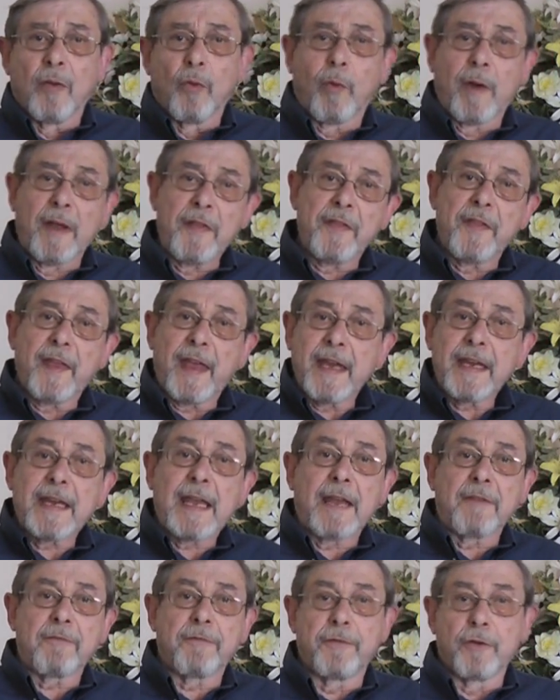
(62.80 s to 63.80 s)
when they
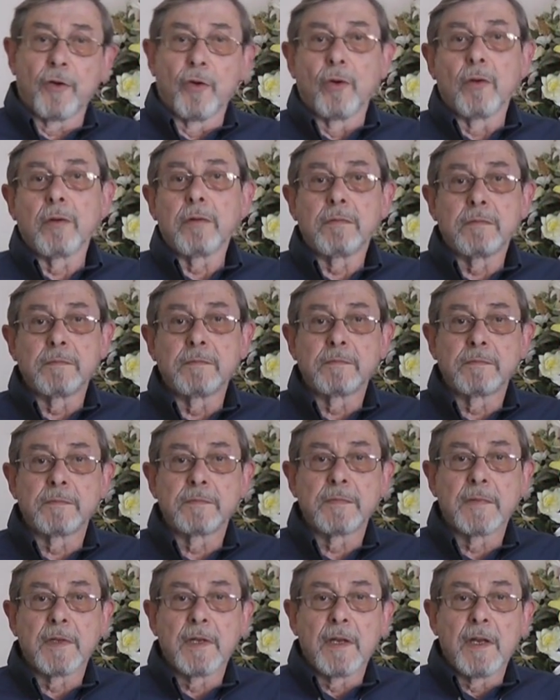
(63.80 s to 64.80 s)
get full,
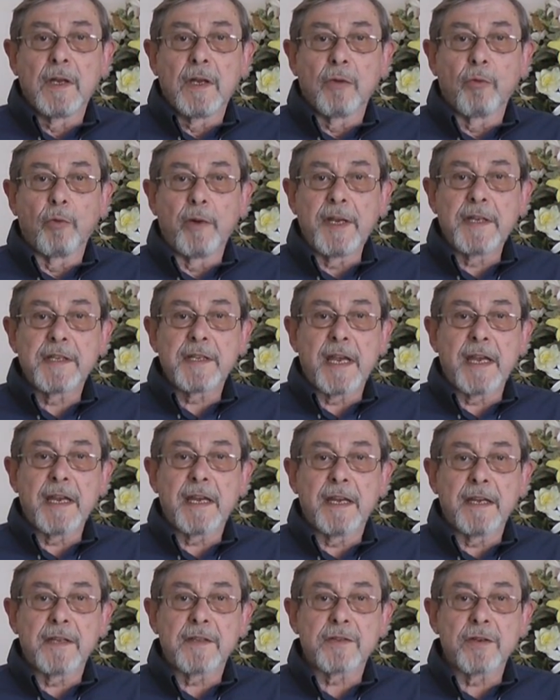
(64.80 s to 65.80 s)
we
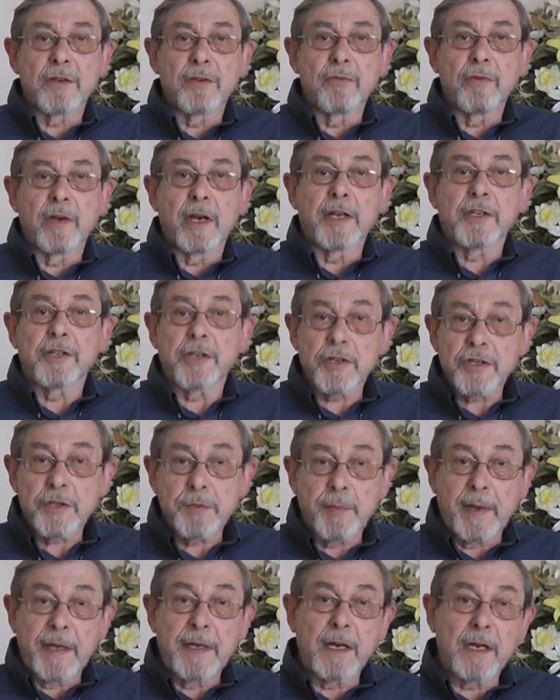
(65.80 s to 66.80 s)
take it to a
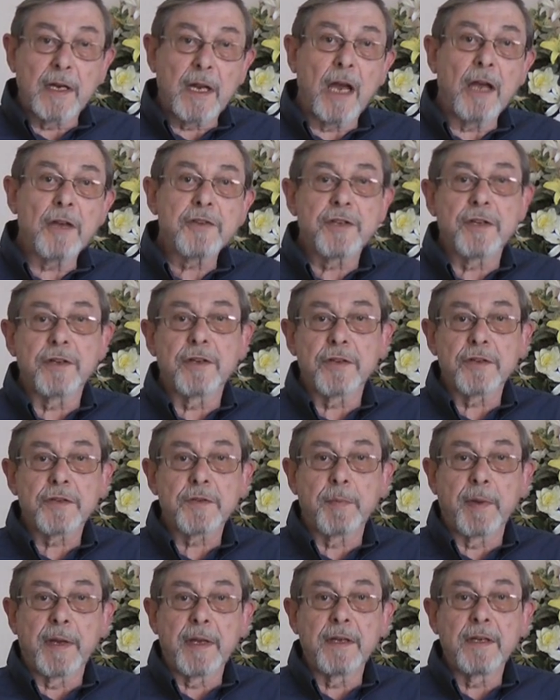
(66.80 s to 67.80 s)
dustbin, a larger
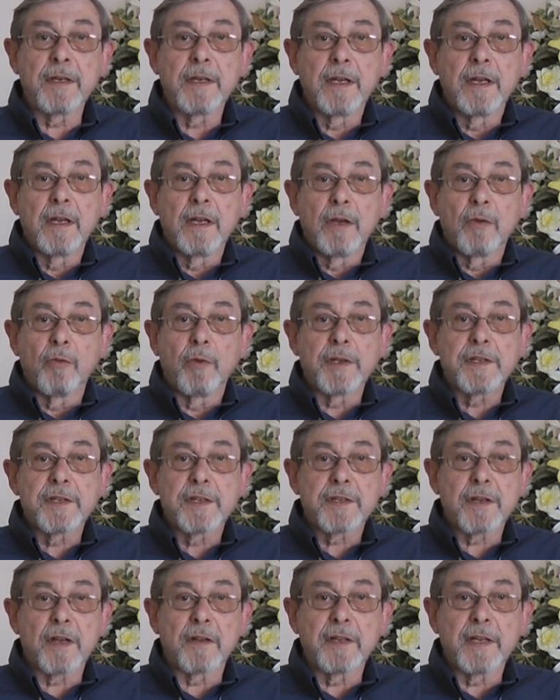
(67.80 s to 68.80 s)
dustbin,
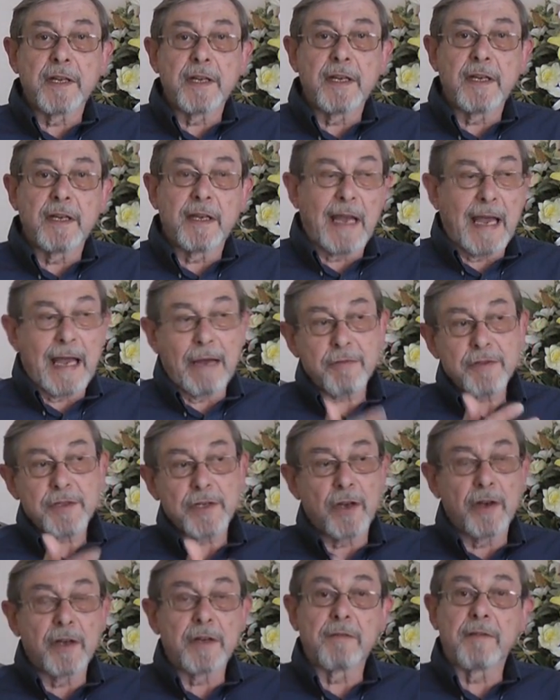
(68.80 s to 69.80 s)
which is on the
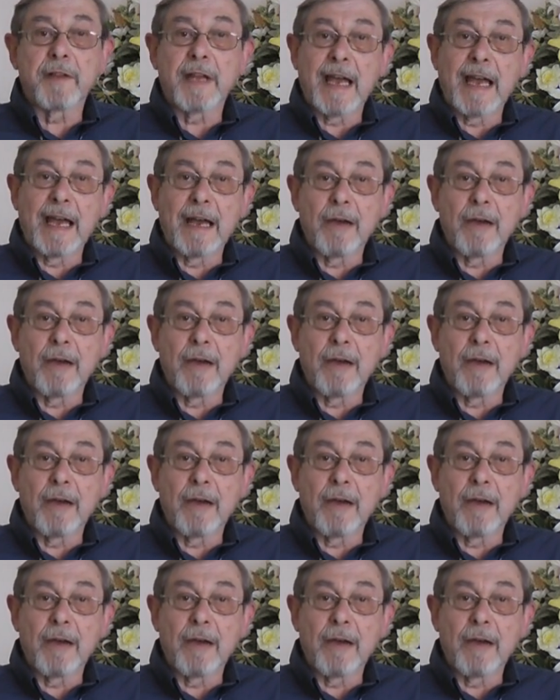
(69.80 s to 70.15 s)
outside of the